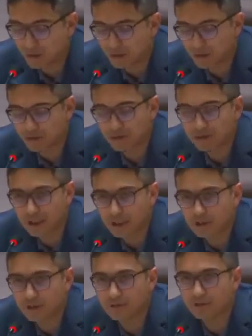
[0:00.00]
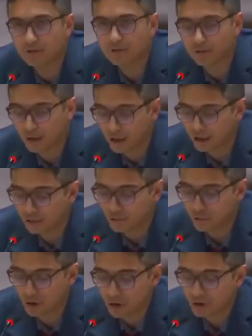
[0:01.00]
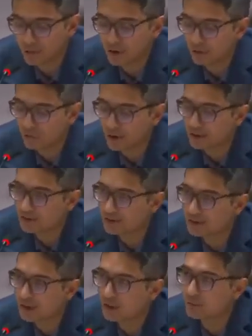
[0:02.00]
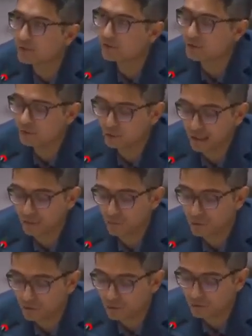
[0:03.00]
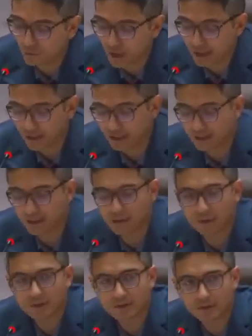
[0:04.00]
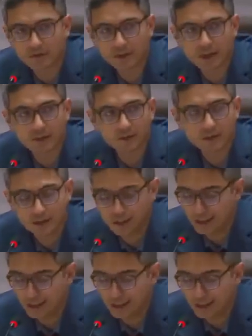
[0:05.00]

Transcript: militarization of Ukraine pushed by the West is helping fuel a worldwide economic slowdown